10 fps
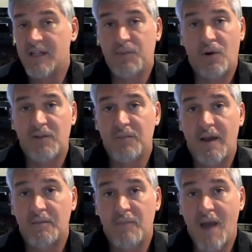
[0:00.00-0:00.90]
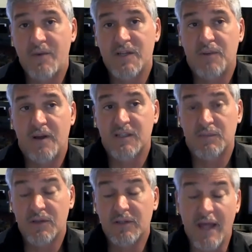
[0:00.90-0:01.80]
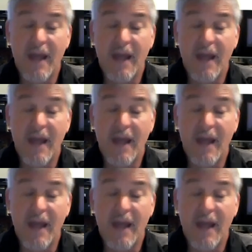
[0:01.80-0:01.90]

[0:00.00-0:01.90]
part of my responsibility,